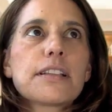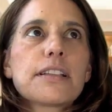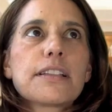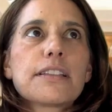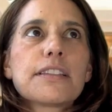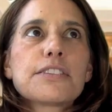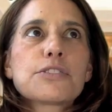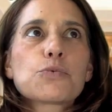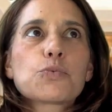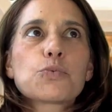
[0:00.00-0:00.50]

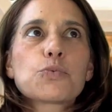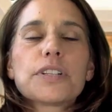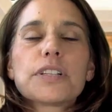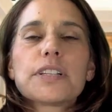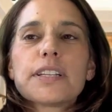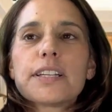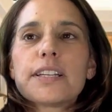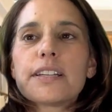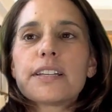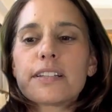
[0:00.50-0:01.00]
this
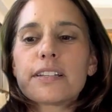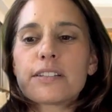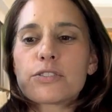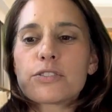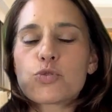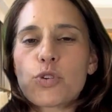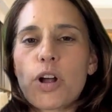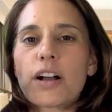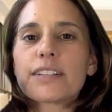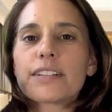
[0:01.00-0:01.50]
really
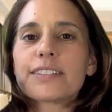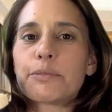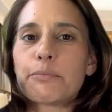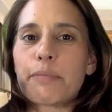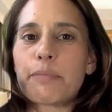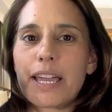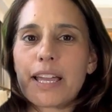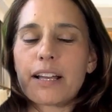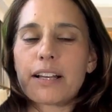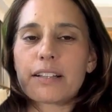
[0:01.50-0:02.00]
strong
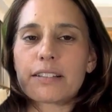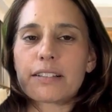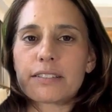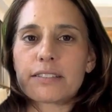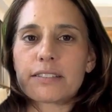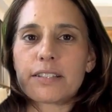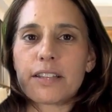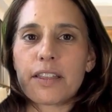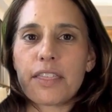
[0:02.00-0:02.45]
demand